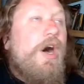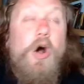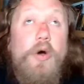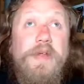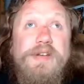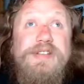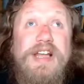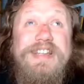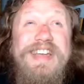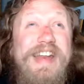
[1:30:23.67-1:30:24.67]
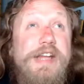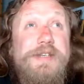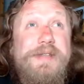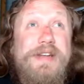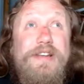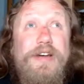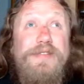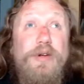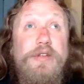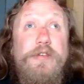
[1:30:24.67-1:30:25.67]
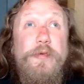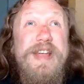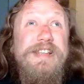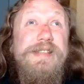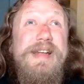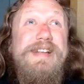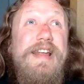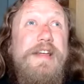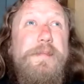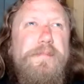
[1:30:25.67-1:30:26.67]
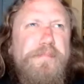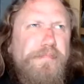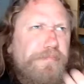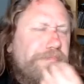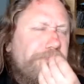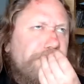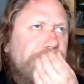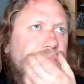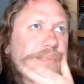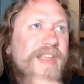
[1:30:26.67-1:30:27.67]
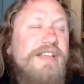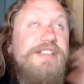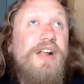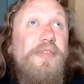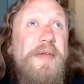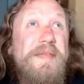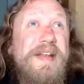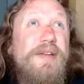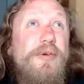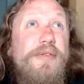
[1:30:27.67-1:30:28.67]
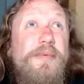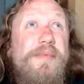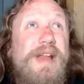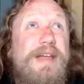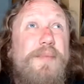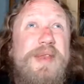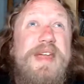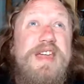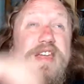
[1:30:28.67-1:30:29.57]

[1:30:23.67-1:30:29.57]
all those like teenagers that love Lord of the Rings and that like still think that like when they